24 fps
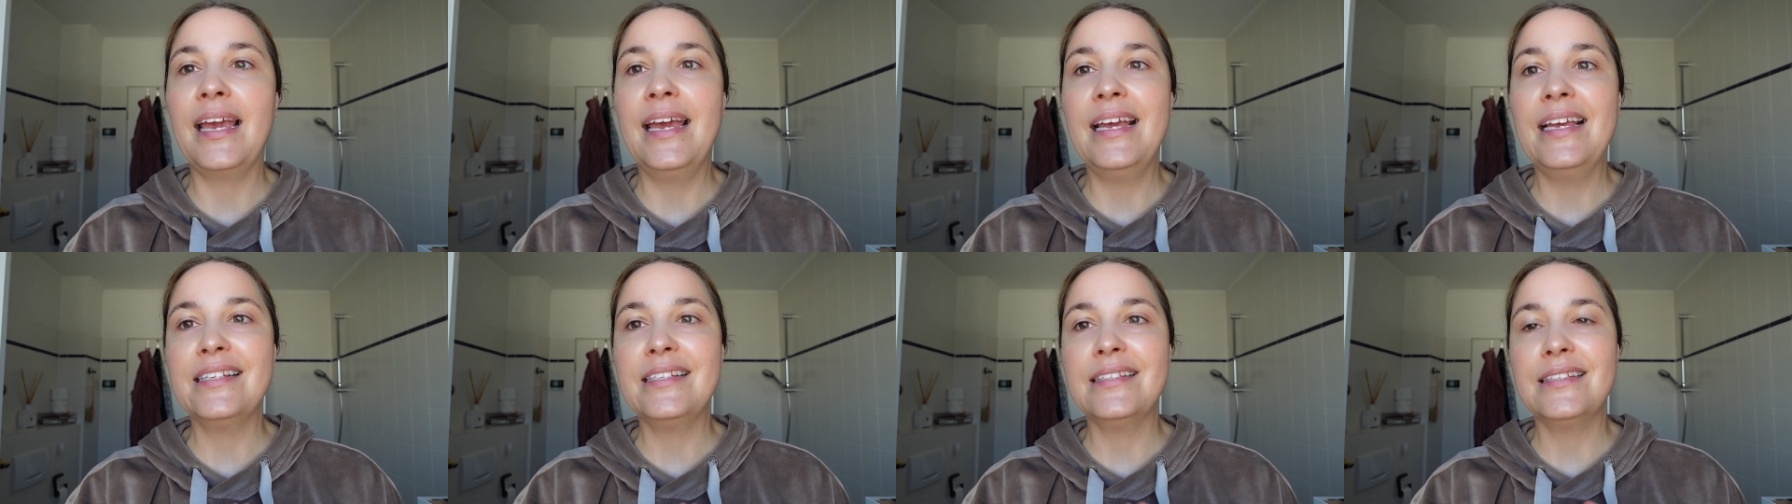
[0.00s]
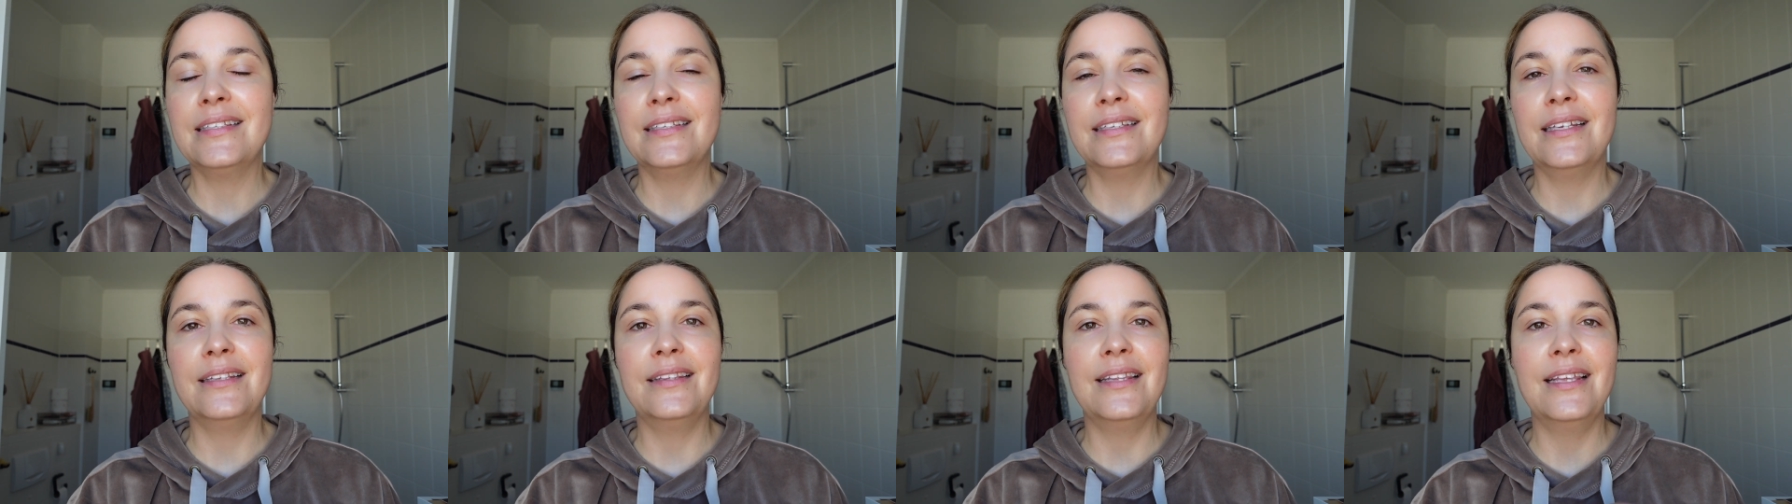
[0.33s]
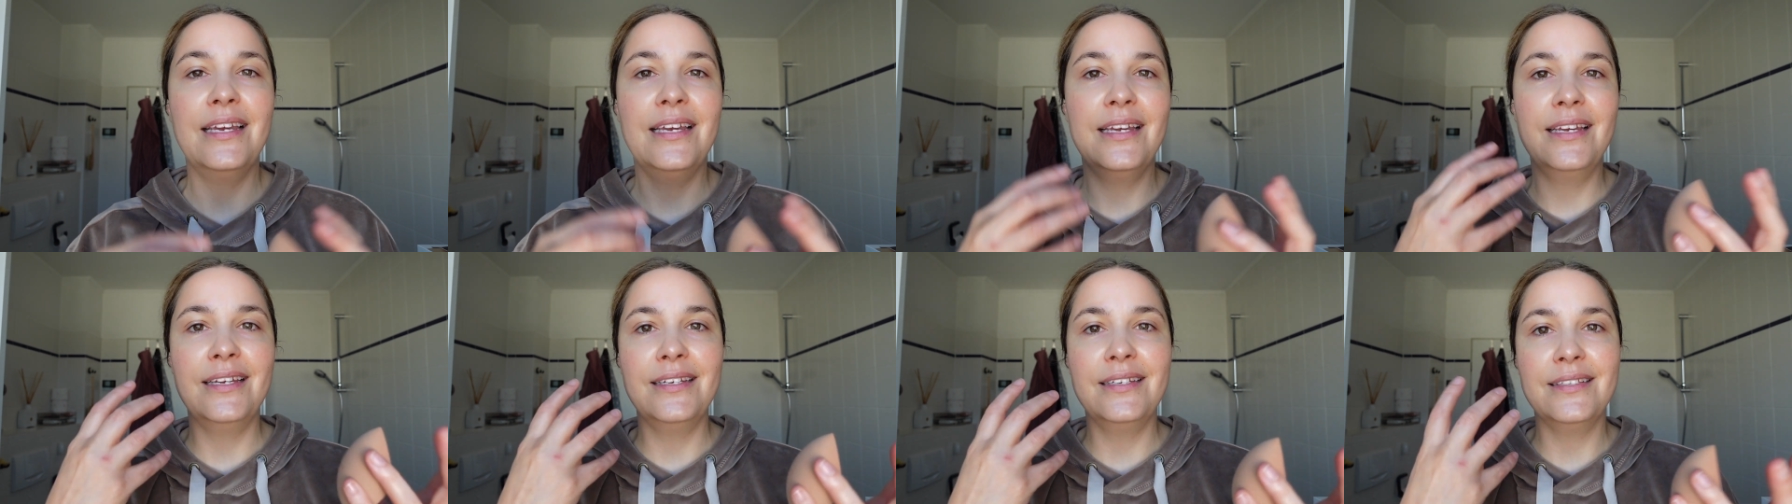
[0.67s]
as
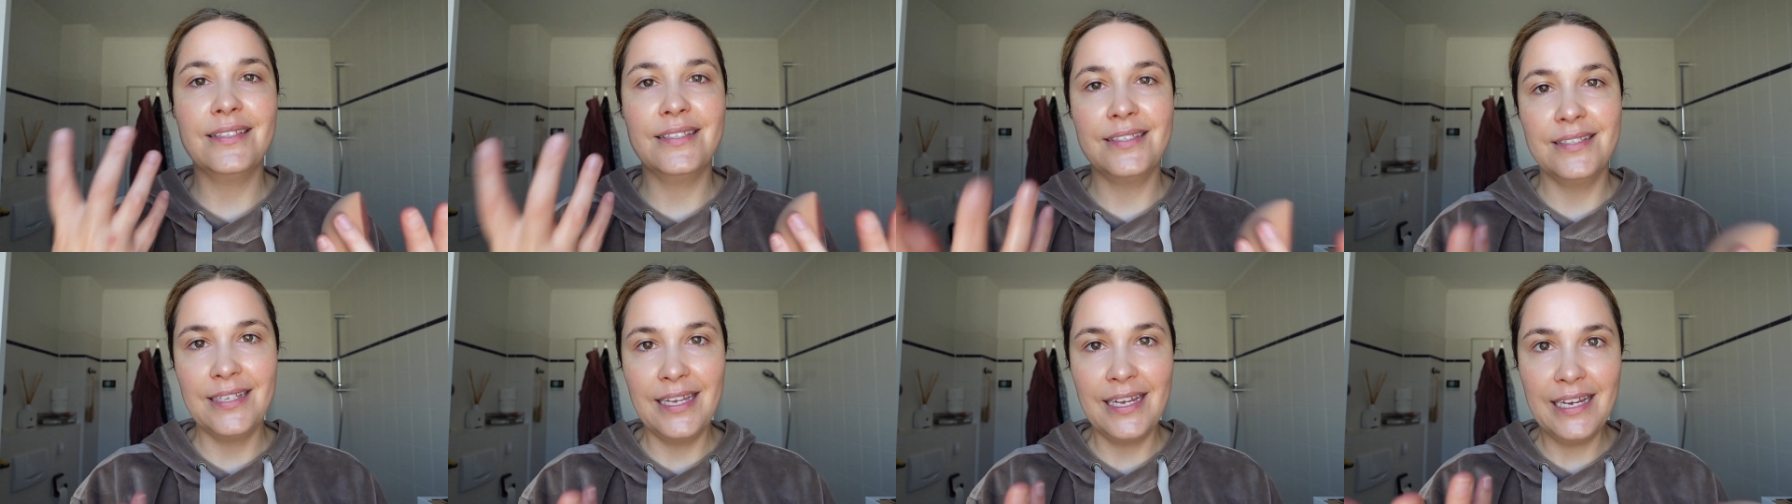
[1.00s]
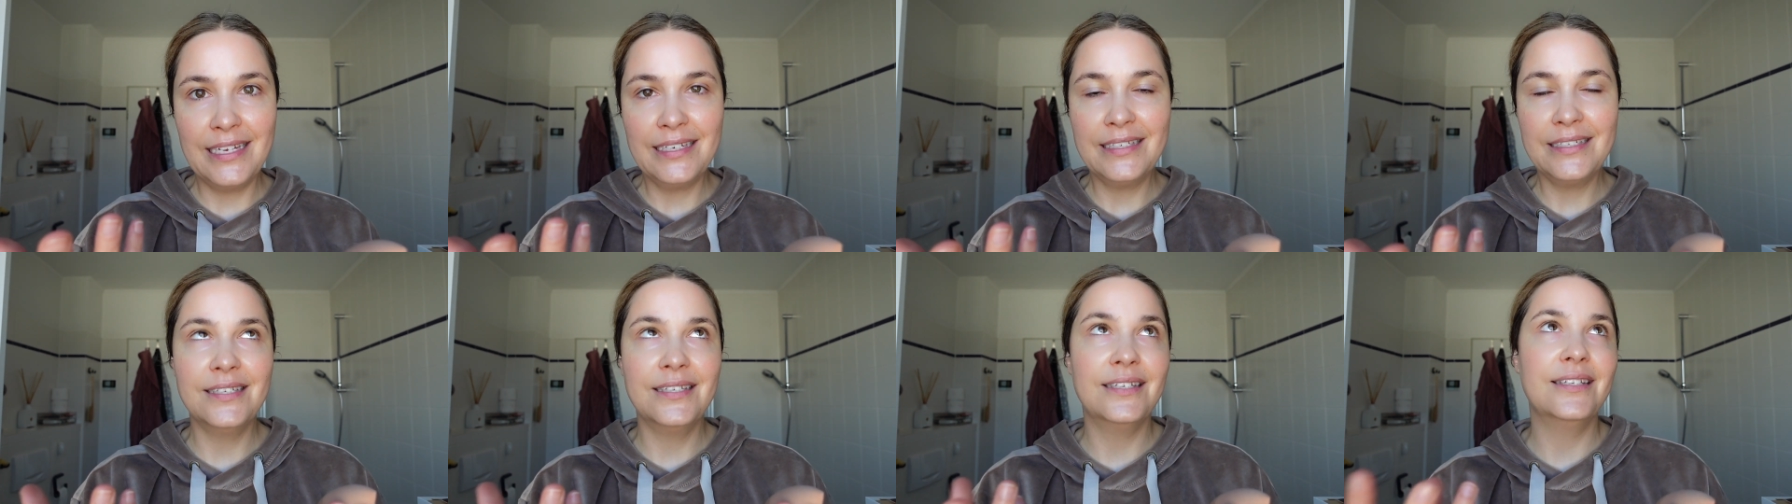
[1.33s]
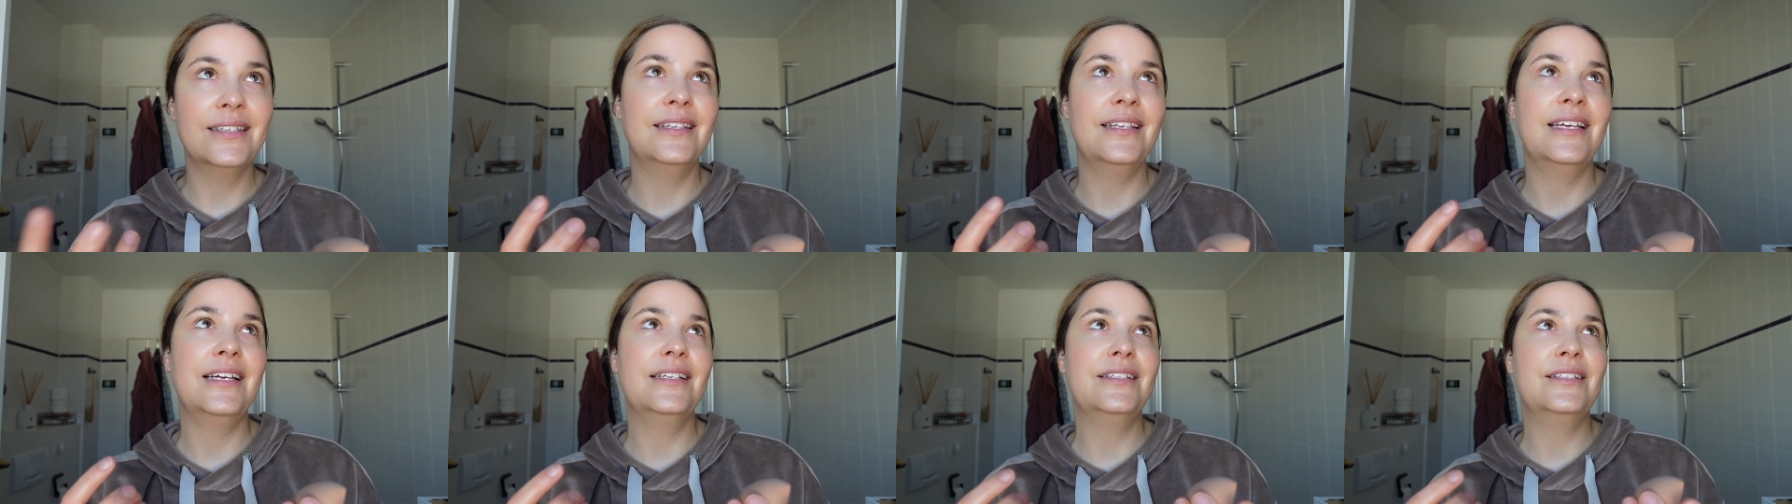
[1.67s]
they said
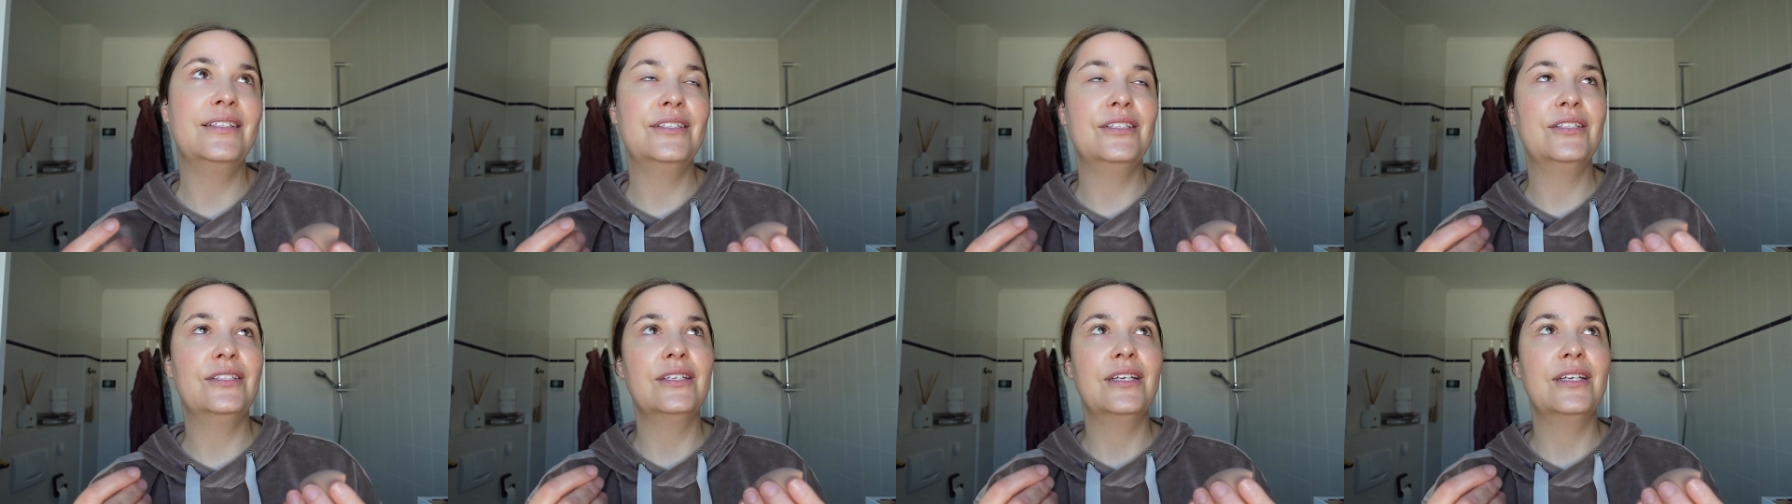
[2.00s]
that